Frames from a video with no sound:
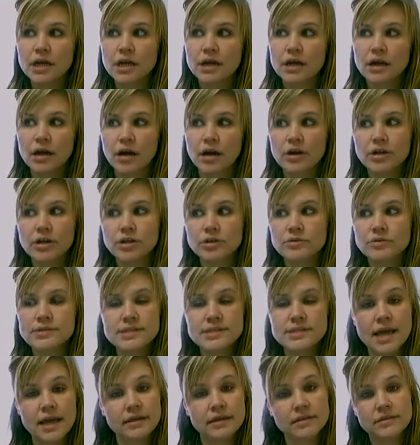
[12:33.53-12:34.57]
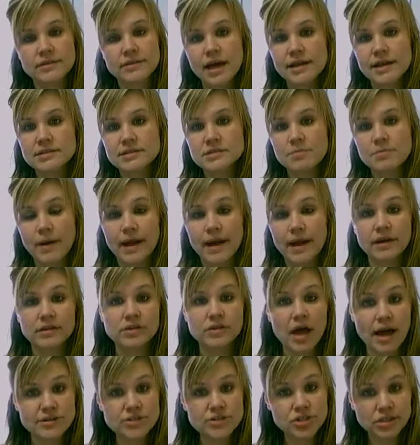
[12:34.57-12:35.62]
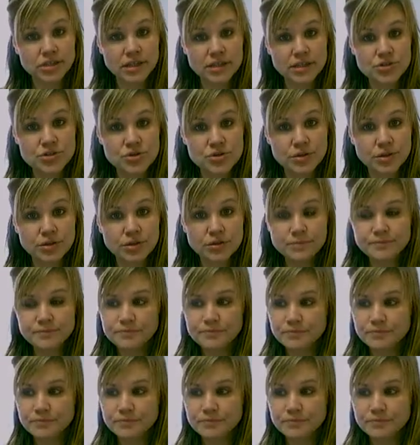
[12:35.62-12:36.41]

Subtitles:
Are you saying that that's biologically true?